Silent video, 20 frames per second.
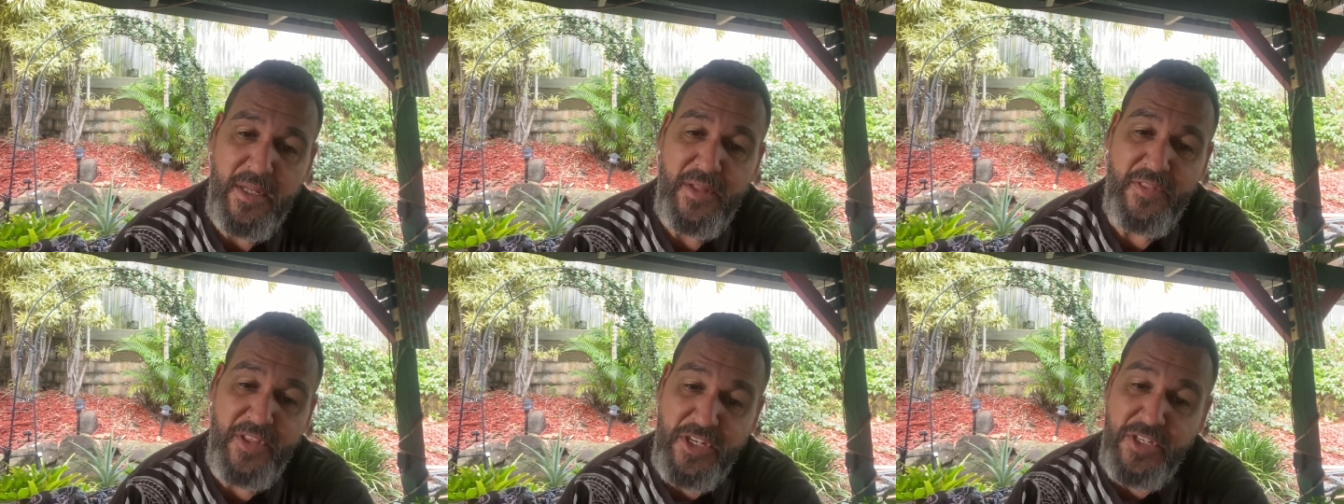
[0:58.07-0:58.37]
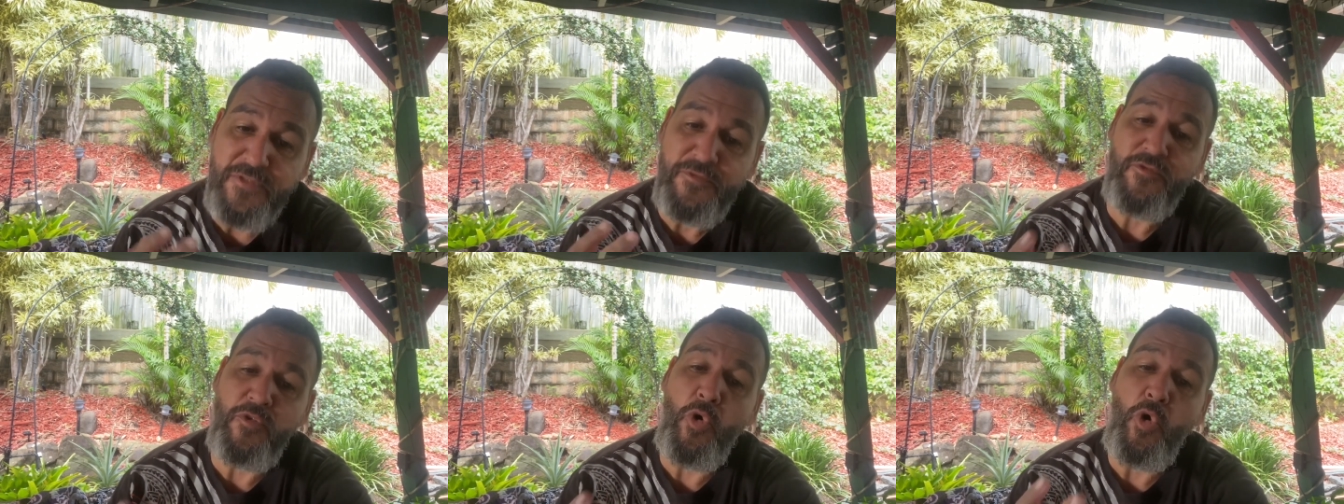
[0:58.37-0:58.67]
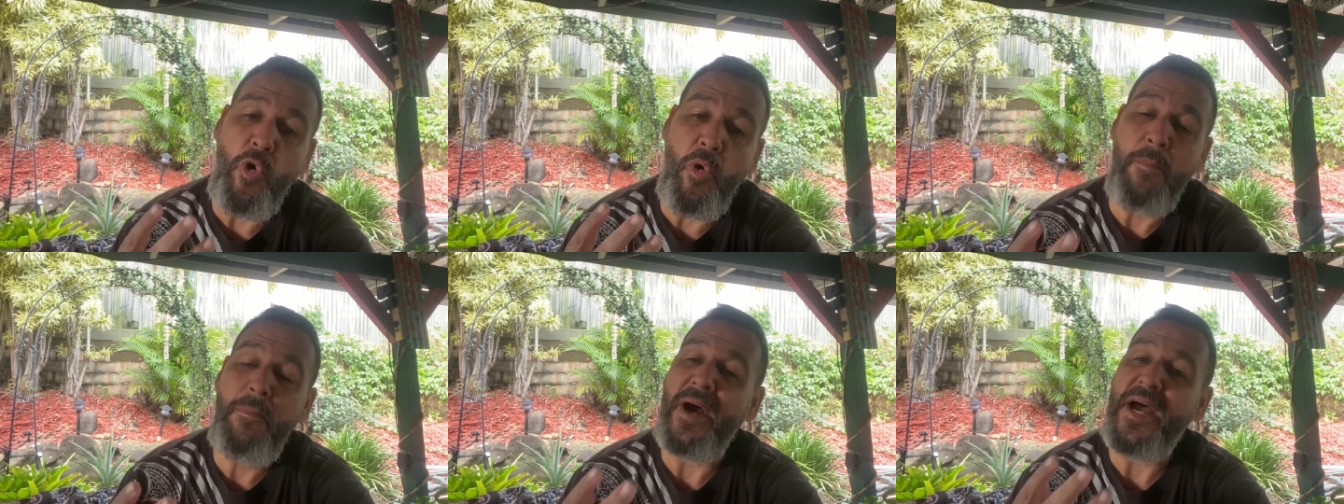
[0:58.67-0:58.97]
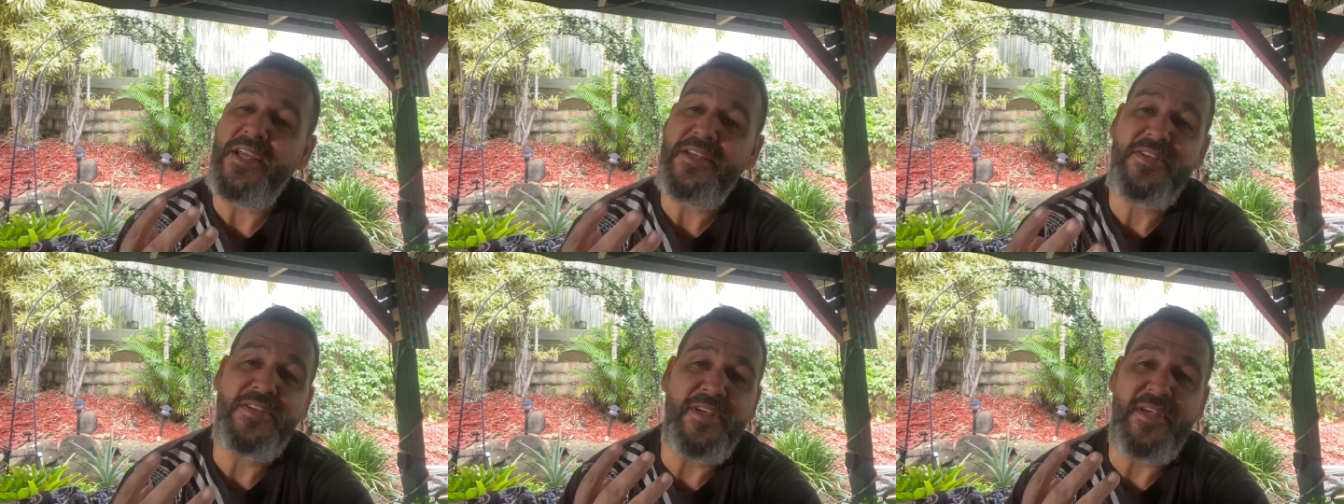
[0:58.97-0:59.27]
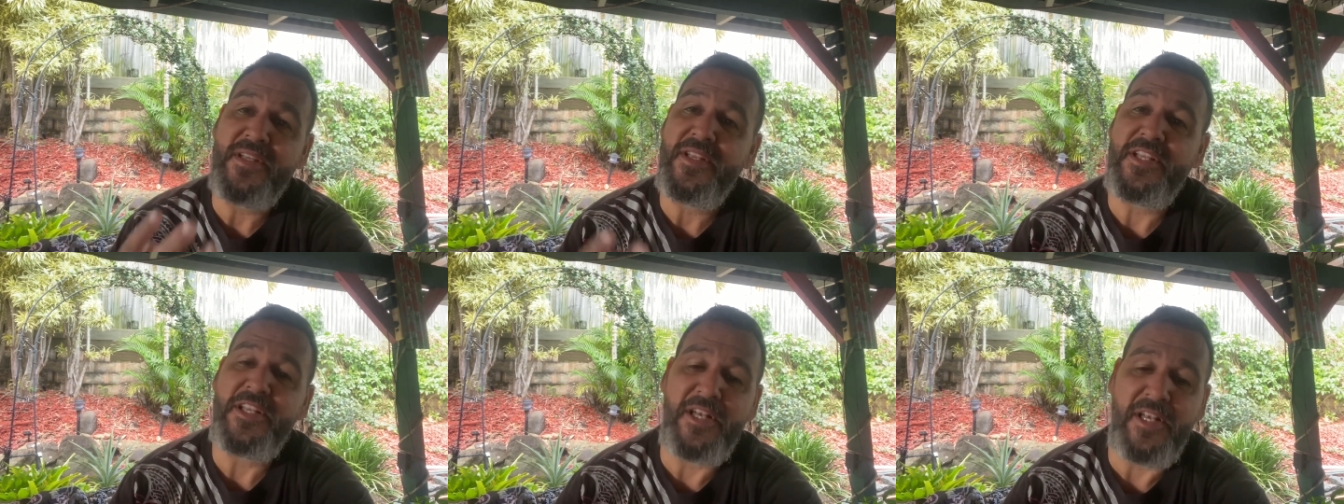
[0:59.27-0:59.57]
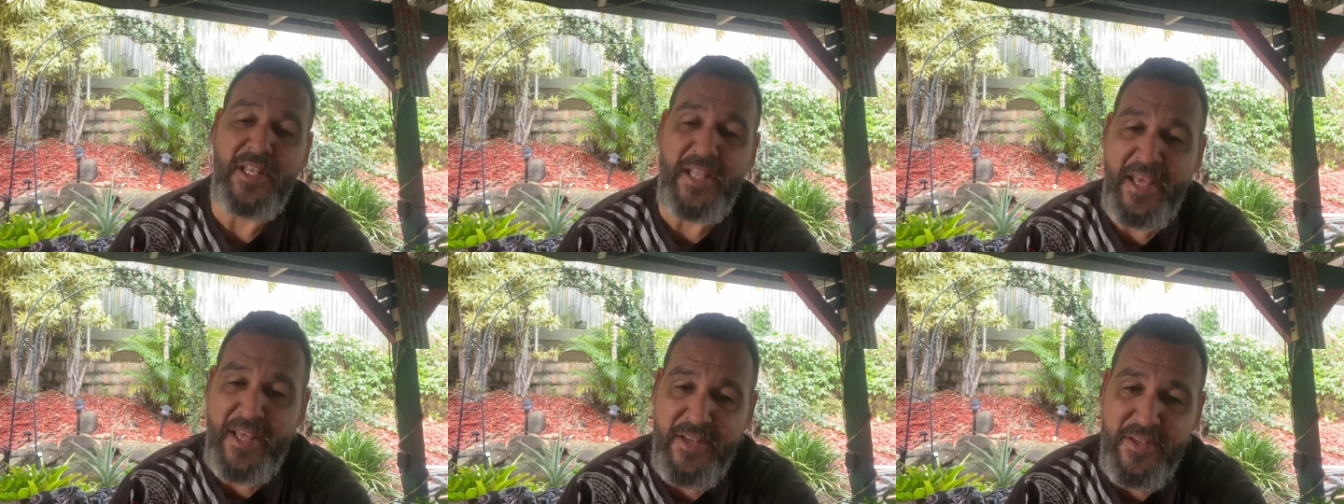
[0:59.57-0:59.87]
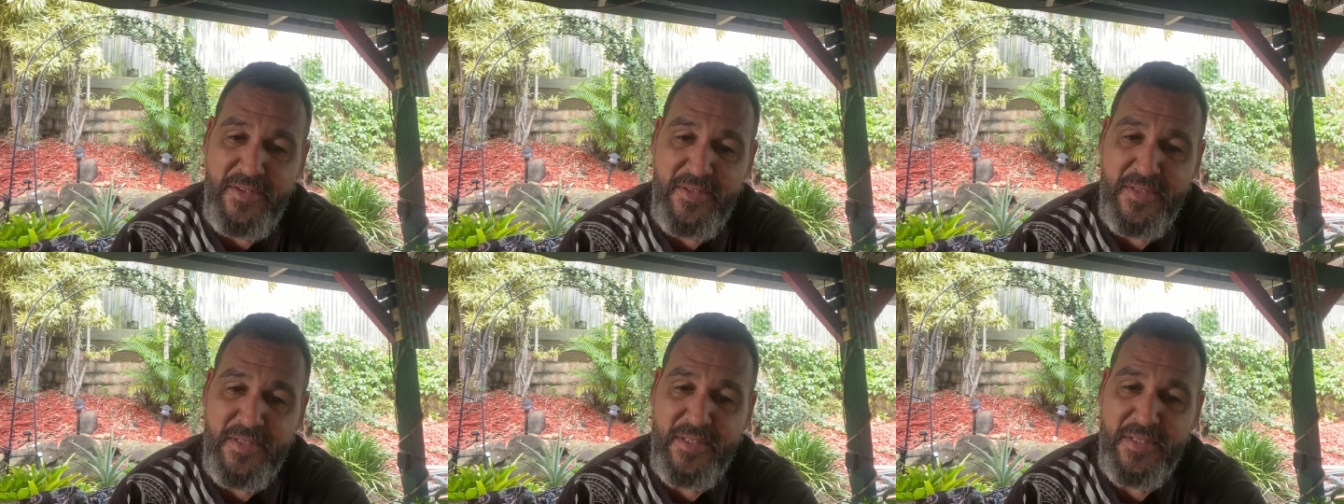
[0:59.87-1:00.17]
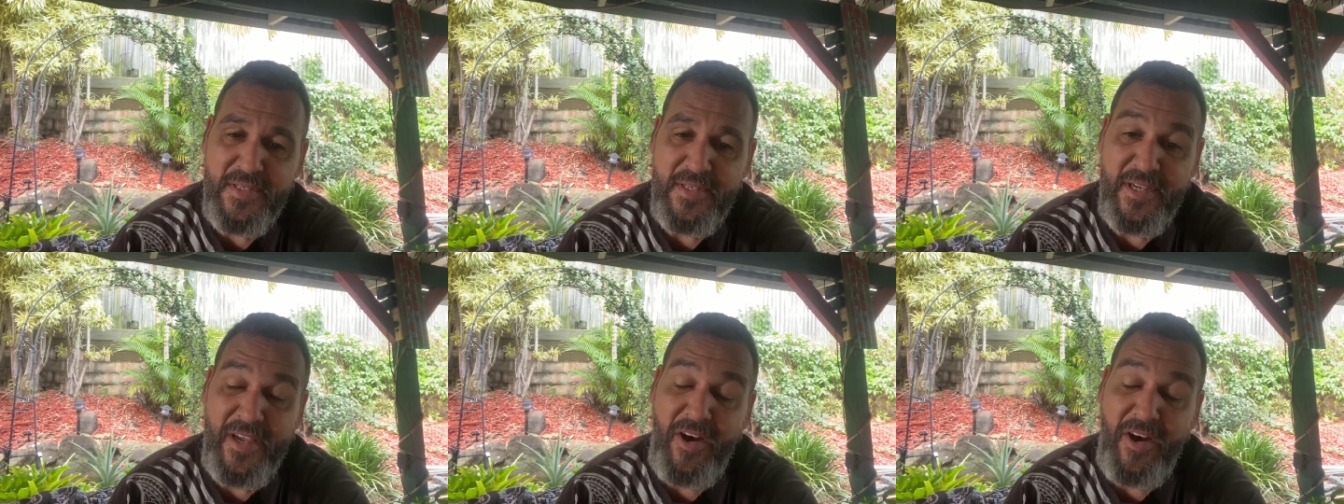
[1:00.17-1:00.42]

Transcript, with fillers: These four basic little letters